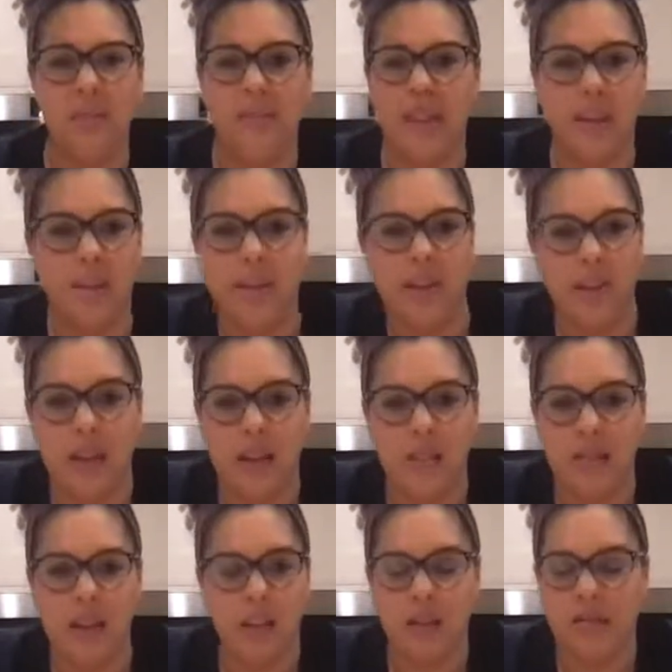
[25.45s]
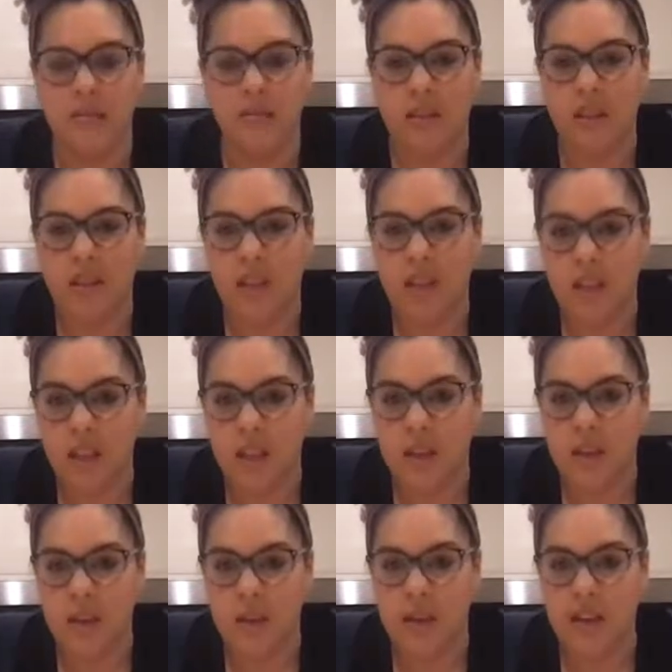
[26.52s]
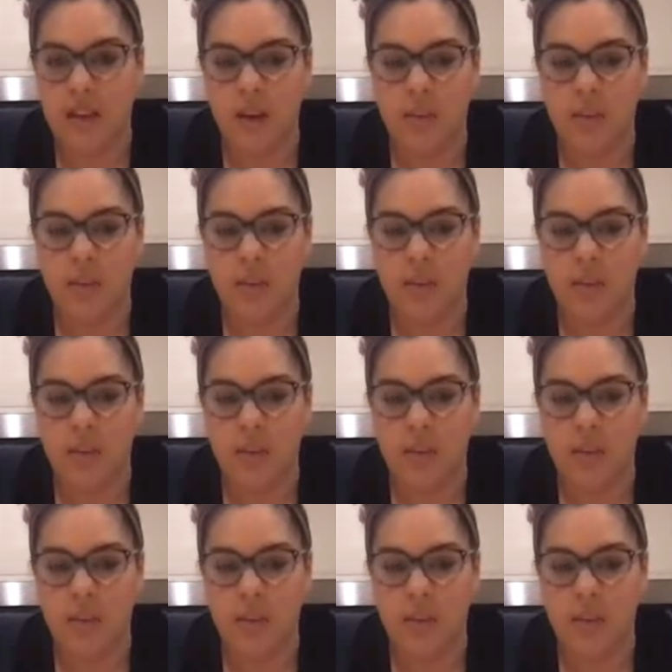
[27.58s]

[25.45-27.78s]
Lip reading: It wouldn't let me do anything.